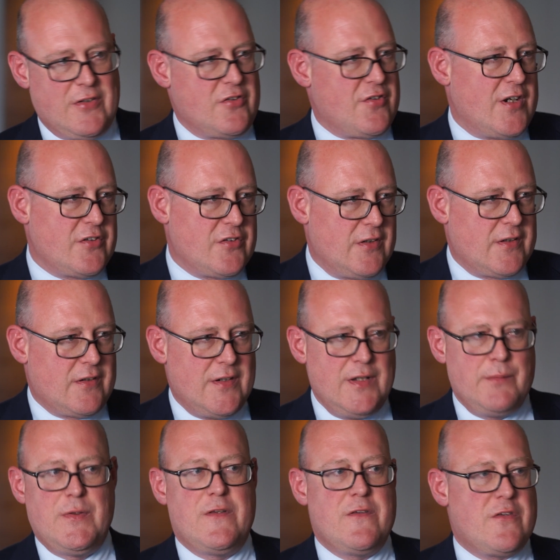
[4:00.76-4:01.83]
contractual
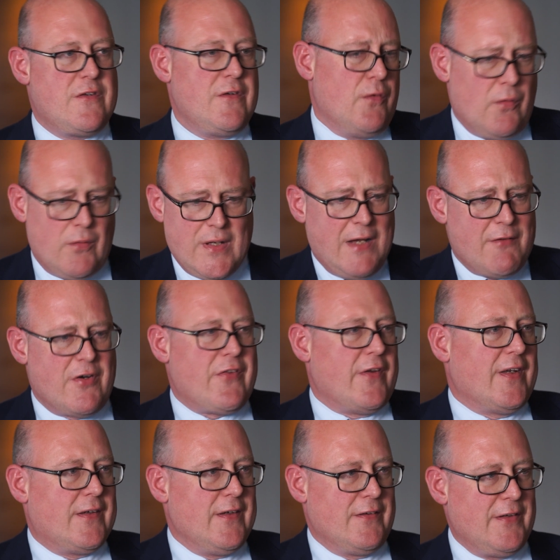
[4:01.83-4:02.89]
agreements,
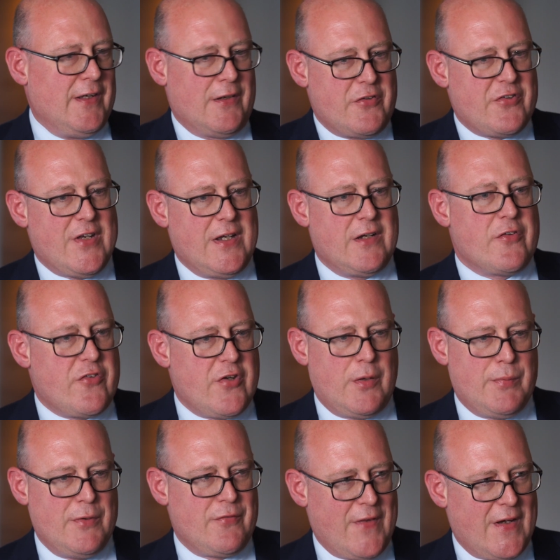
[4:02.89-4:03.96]
everything. And staying on
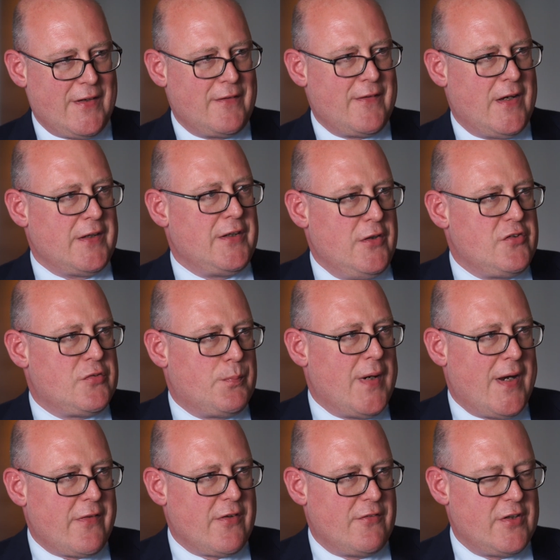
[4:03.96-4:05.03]
top of that huge
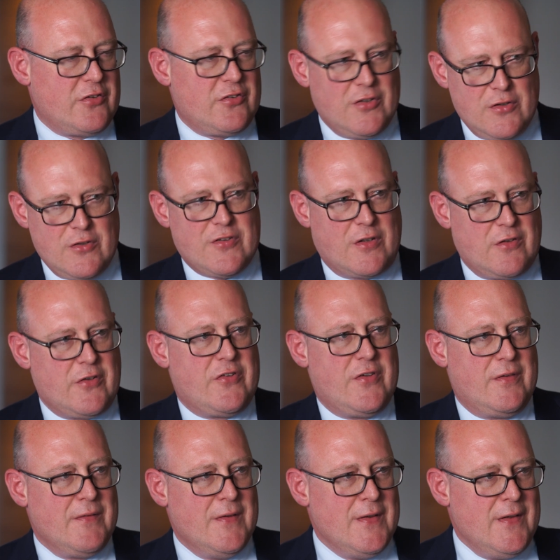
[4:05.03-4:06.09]
breadth of issues across
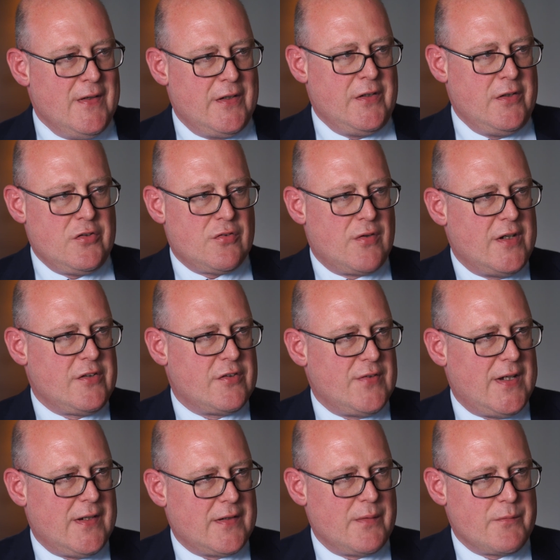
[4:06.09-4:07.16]
a huge range of
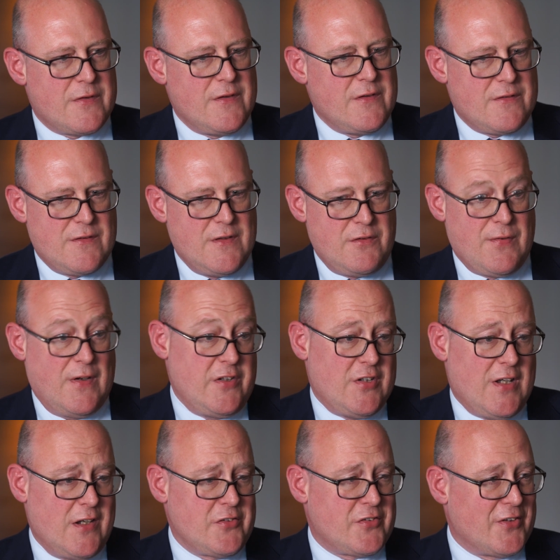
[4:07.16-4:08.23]
outcomes is very
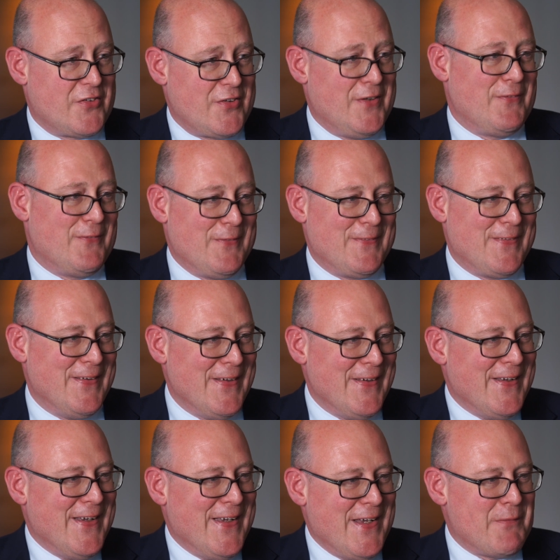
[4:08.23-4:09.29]
challenging. So it
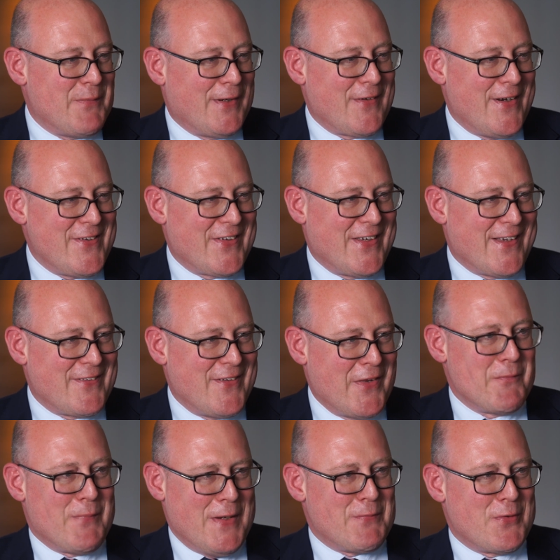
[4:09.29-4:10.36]
would be great to get
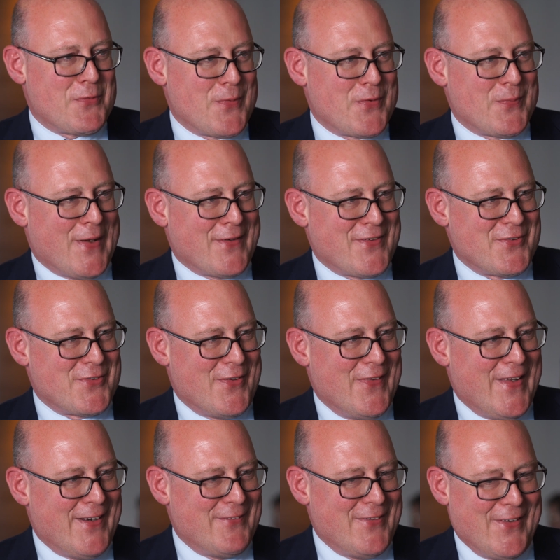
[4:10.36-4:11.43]
other people's perspectives on
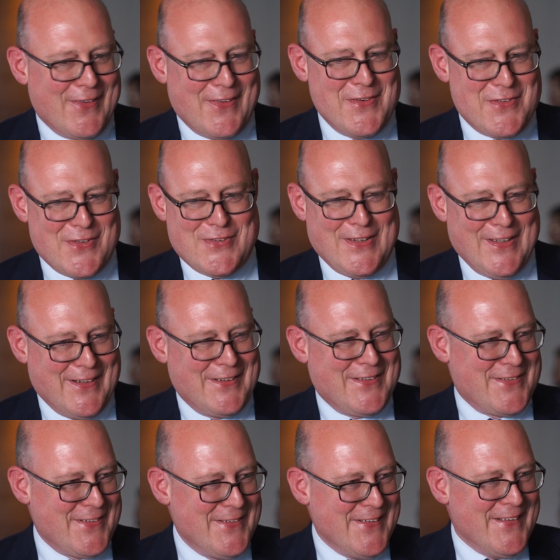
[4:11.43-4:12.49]
that rather than just because